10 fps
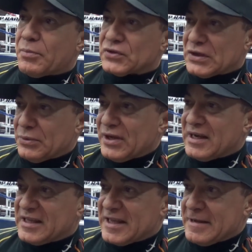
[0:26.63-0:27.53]
the
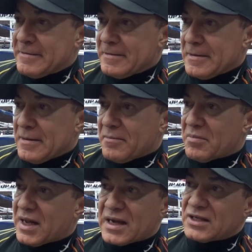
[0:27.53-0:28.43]
possibility
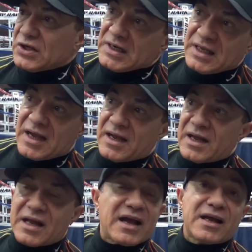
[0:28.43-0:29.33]
but actually,
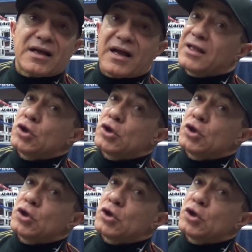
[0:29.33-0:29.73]
I, I,